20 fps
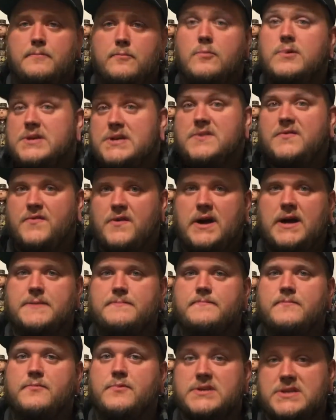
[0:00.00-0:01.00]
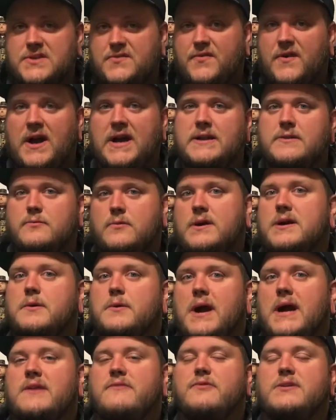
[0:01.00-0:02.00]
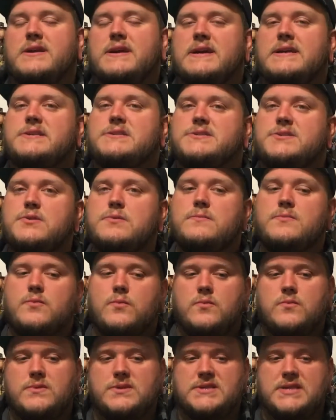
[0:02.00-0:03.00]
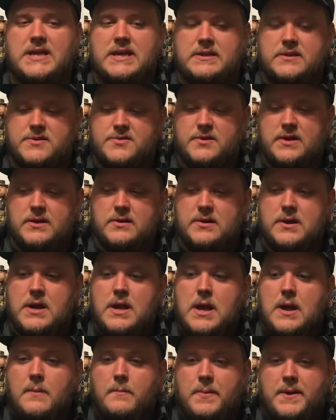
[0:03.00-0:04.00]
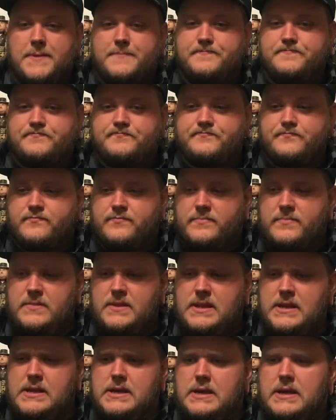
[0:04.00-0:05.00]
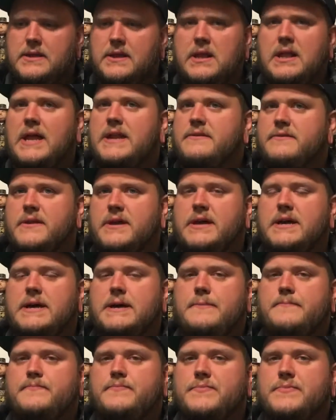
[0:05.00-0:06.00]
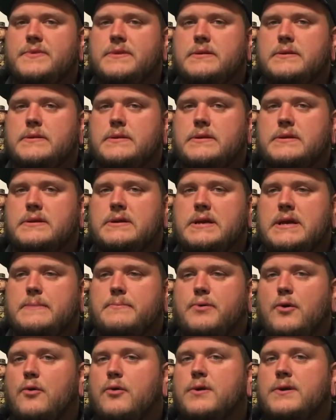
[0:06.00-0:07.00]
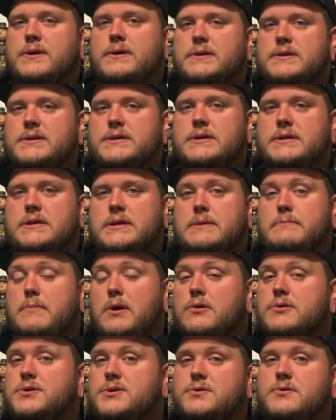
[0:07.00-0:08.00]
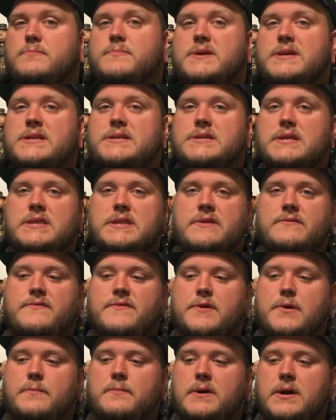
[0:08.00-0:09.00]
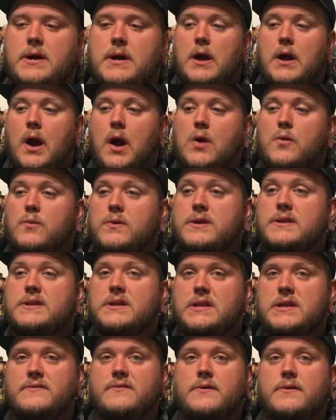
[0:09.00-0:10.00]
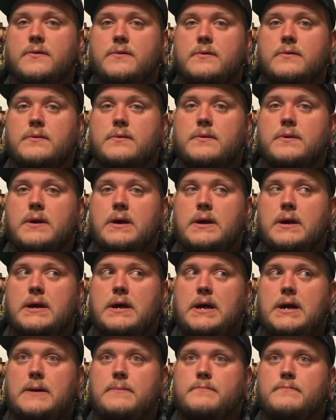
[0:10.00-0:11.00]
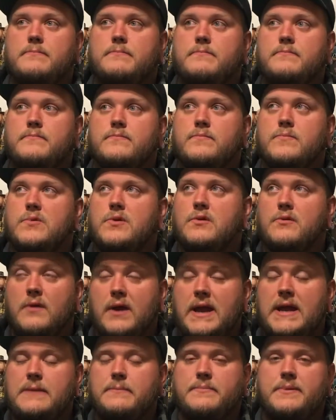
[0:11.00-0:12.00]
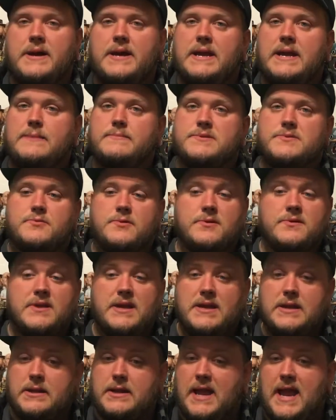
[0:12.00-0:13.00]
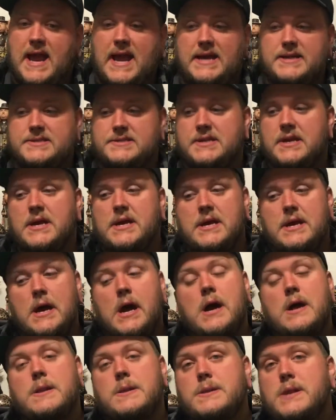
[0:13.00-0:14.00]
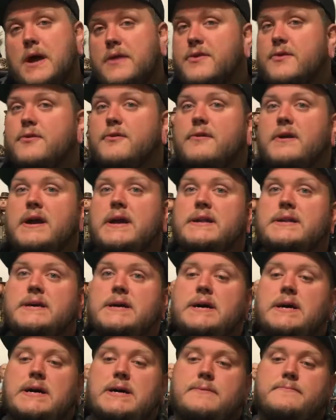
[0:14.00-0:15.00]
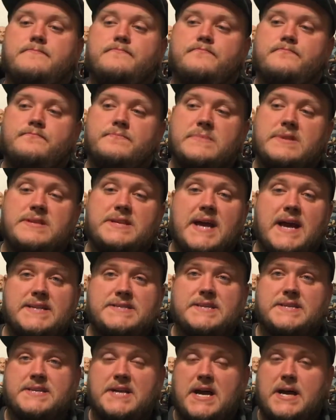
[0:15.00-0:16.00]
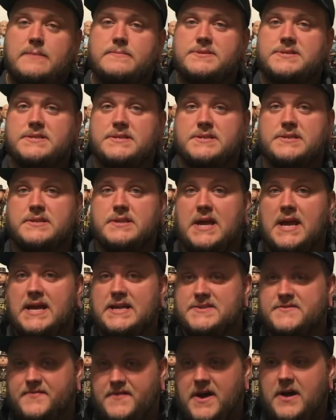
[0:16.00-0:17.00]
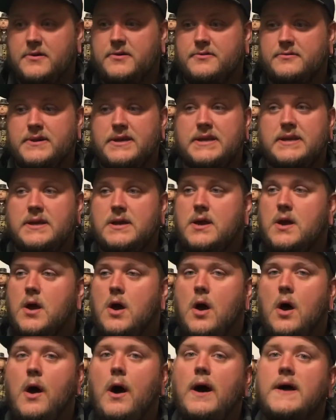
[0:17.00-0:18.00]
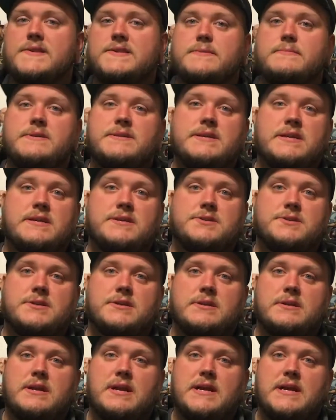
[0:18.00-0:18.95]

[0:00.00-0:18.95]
Which is fine, and kind of what I assumed seeing the trailer. But a lot of the important emotional beats in the film are really delivered great by Hemsworth and cast. Another great, Tessa Thompson as Valkyrie, awesome addition.